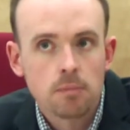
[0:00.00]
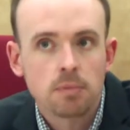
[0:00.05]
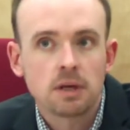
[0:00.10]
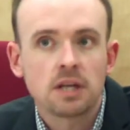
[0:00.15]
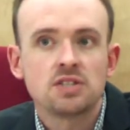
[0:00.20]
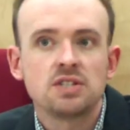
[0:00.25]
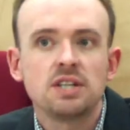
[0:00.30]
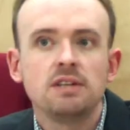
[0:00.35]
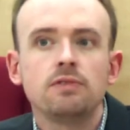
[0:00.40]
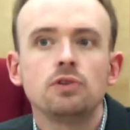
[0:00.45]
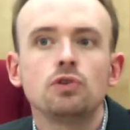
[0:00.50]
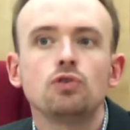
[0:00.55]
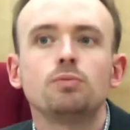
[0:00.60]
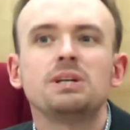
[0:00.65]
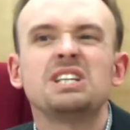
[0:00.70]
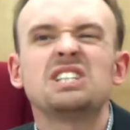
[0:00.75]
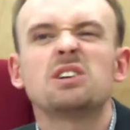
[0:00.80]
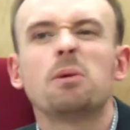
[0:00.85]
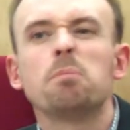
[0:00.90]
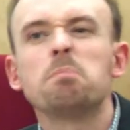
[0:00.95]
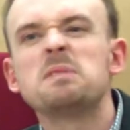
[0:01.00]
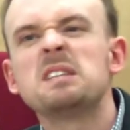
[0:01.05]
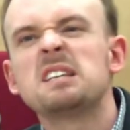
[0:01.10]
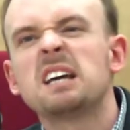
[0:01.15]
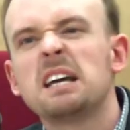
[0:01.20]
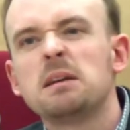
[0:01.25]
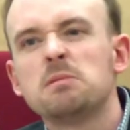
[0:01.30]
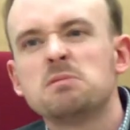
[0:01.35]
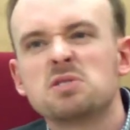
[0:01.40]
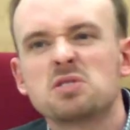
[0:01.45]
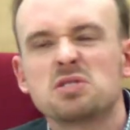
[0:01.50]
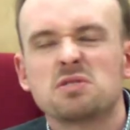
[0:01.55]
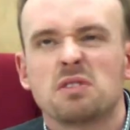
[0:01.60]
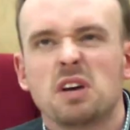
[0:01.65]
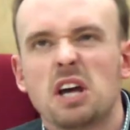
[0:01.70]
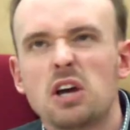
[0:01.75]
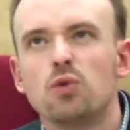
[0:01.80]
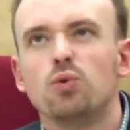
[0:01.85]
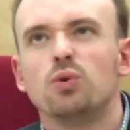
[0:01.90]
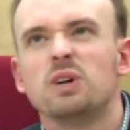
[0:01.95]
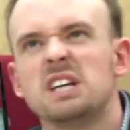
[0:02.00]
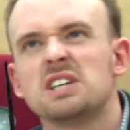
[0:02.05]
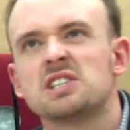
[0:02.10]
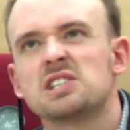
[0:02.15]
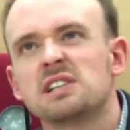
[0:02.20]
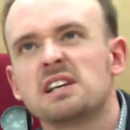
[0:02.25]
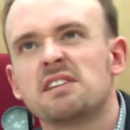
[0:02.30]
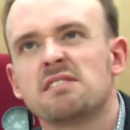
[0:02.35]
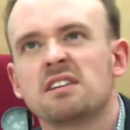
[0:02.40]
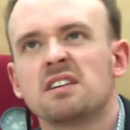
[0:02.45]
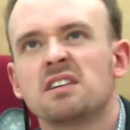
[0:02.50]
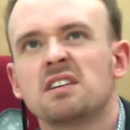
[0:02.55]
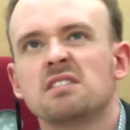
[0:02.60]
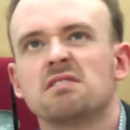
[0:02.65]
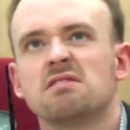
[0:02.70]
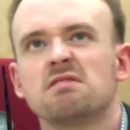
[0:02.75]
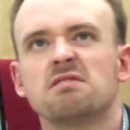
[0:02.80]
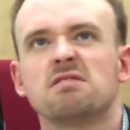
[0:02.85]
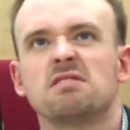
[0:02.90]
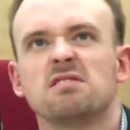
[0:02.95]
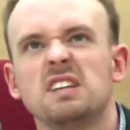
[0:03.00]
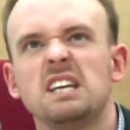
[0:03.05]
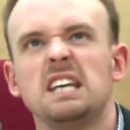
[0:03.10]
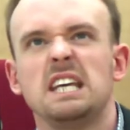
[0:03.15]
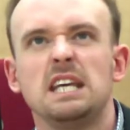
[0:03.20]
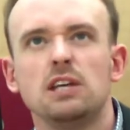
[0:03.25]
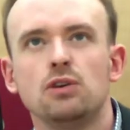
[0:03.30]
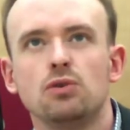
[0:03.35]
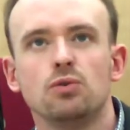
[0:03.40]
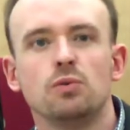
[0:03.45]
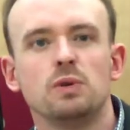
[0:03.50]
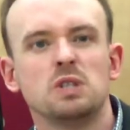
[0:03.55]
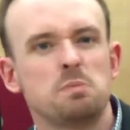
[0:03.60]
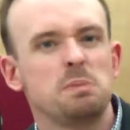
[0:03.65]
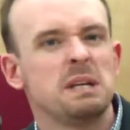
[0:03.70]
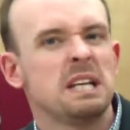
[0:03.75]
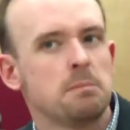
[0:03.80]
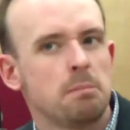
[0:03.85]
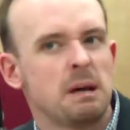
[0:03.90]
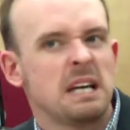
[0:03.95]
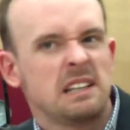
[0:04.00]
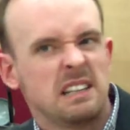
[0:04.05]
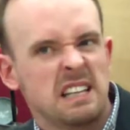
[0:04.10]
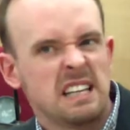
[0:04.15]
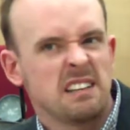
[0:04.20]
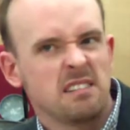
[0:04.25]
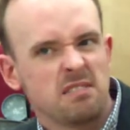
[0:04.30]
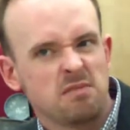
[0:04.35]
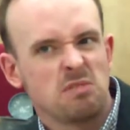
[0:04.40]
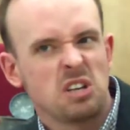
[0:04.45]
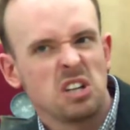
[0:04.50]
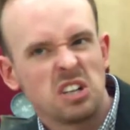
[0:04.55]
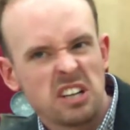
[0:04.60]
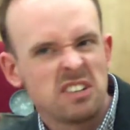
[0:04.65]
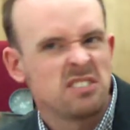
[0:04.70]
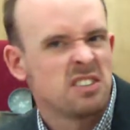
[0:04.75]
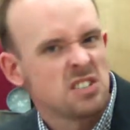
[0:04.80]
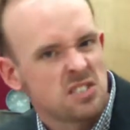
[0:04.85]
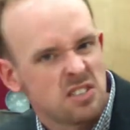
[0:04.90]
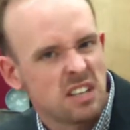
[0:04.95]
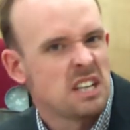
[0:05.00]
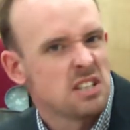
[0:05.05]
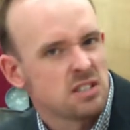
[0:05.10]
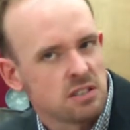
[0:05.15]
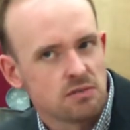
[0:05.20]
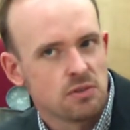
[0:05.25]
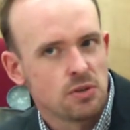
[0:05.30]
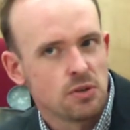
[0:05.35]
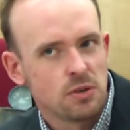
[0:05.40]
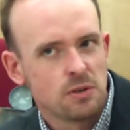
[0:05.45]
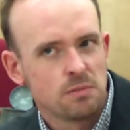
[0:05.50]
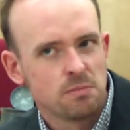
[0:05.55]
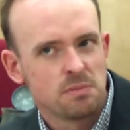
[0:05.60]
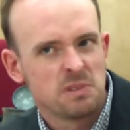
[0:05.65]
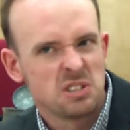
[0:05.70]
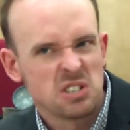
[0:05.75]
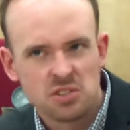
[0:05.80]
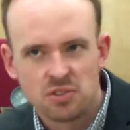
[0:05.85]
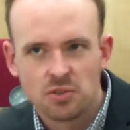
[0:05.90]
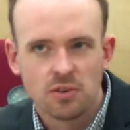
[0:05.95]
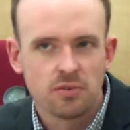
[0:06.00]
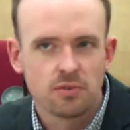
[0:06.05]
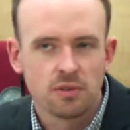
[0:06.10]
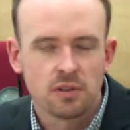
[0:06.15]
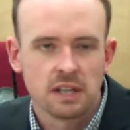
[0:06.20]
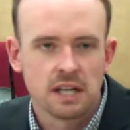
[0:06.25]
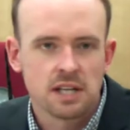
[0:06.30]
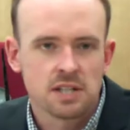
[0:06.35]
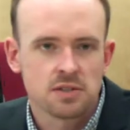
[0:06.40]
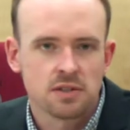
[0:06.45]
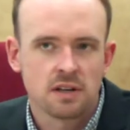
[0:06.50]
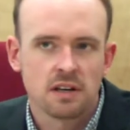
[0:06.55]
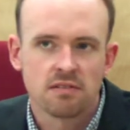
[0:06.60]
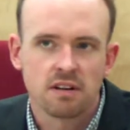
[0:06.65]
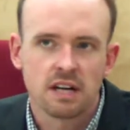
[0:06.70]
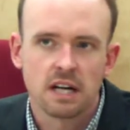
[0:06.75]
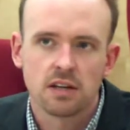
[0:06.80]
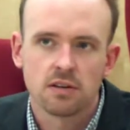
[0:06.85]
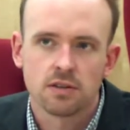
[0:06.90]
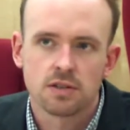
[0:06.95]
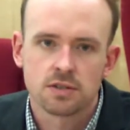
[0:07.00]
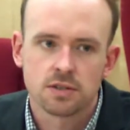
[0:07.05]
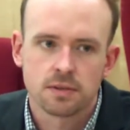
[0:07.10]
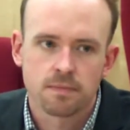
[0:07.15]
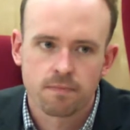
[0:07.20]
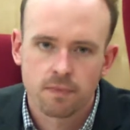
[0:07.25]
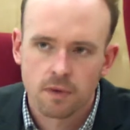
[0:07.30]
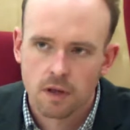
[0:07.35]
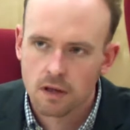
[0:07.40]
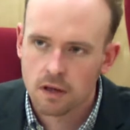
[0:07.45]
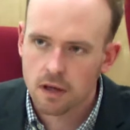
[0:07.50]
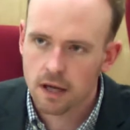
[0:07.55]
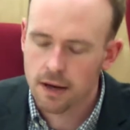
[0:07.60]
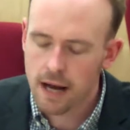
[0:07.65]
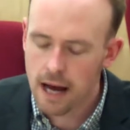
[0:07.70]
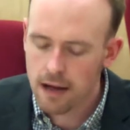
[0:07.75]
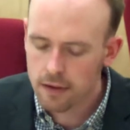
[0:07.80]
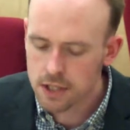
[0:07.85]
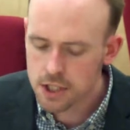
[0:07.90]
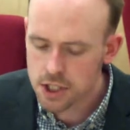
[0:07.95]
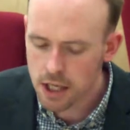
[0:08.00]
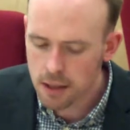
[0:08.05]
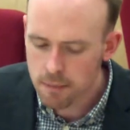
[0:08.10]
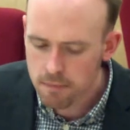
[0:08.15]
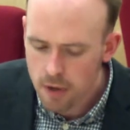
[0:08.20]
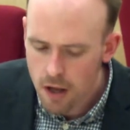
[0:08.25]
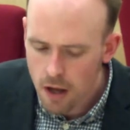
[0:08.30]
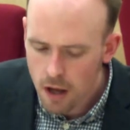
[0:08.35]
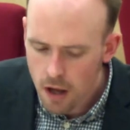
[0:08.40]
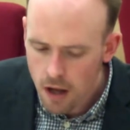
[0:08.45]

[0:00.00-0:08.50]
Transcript: Because even though we sometimes erroneously think of the EU as being a bit like the United States of Europe, it's not really, it's not a very good analogy.